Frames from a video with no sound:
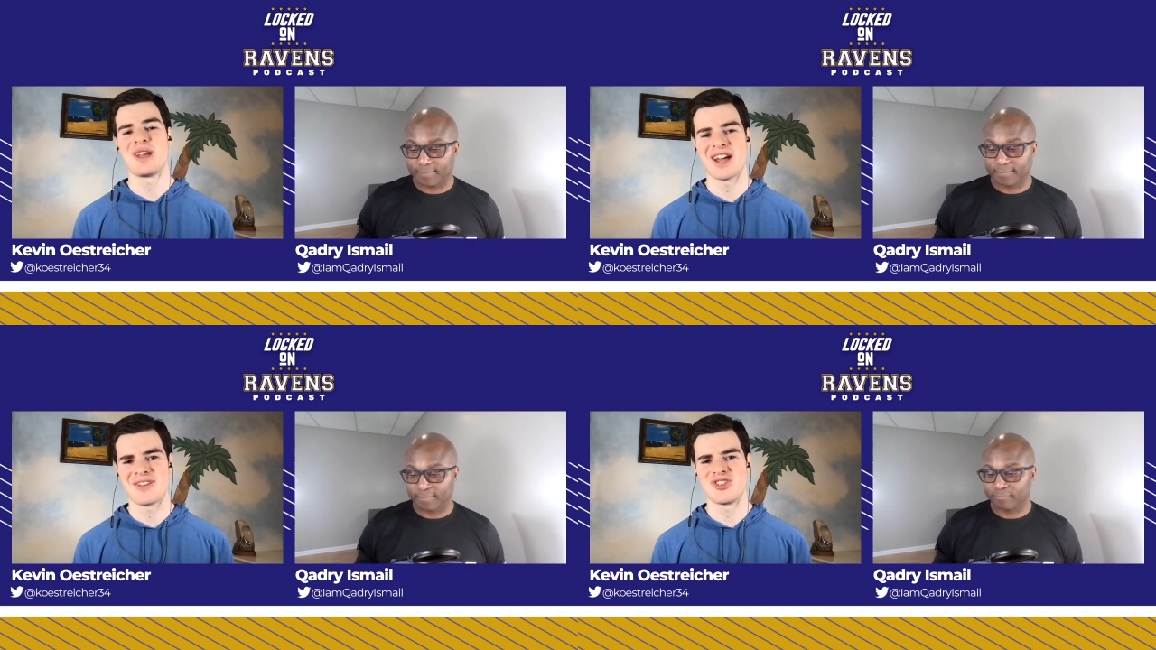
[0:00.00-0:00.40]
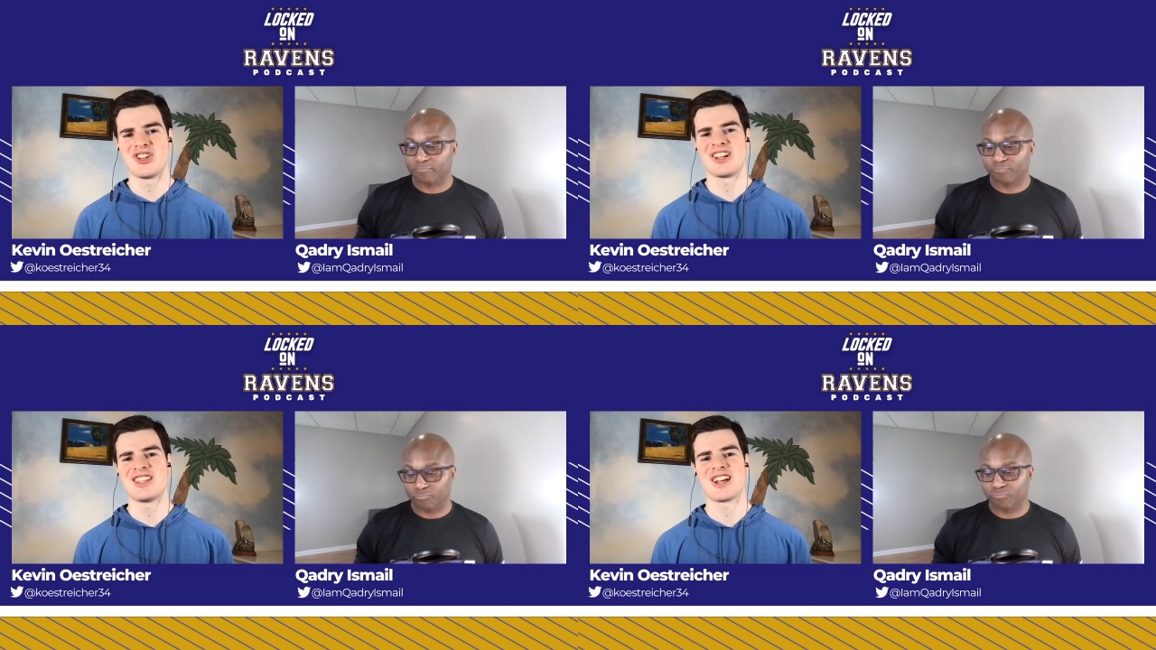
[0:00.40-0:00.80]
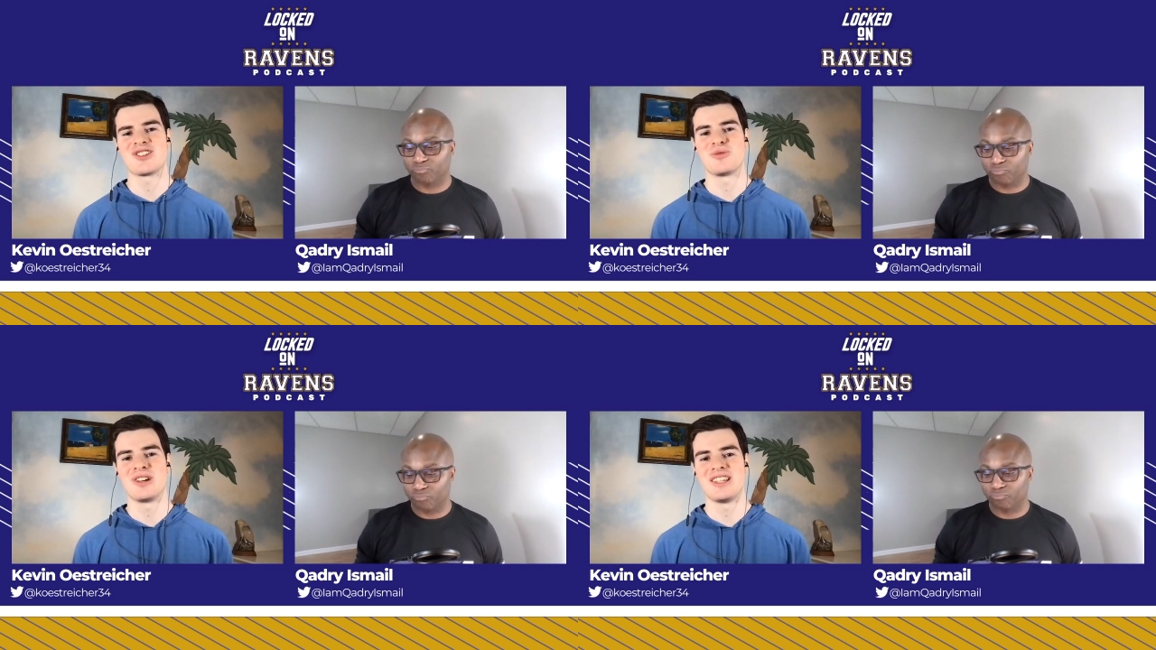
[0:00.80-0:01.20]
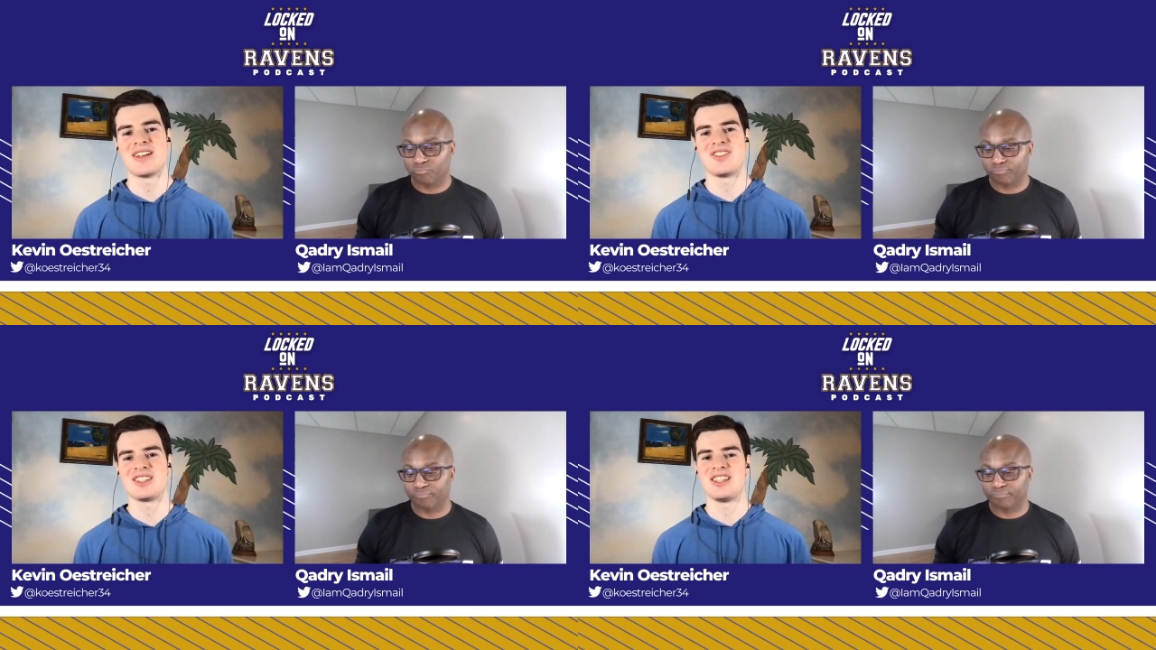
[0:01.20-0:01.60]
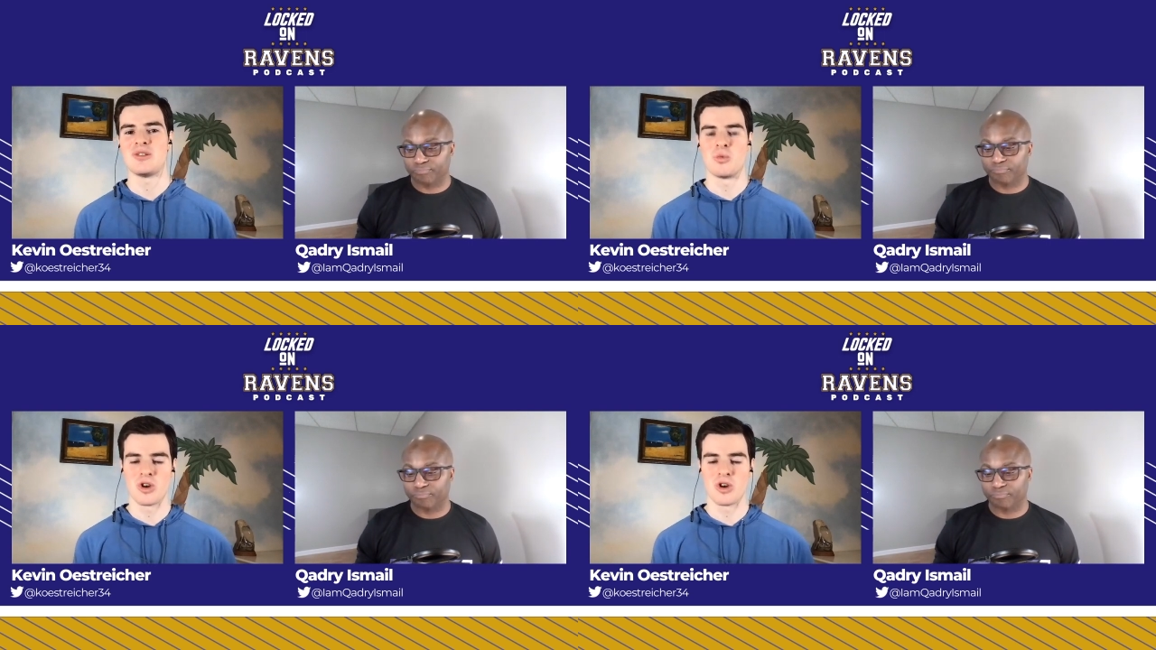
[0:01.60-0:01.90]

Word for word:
Speaker 1: out of Virginia Tech in twenty seventeen,